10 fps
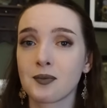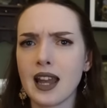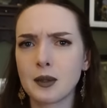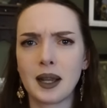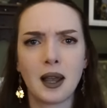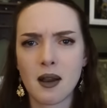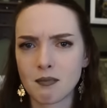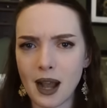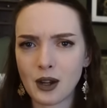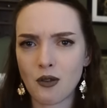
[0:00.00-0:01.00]
Anyway,
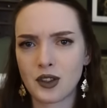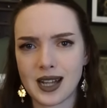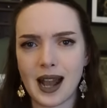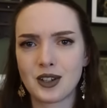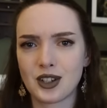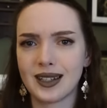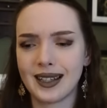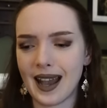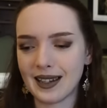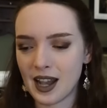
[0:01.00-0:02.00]
back off the tangent
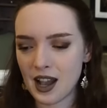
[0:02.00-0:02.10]
again.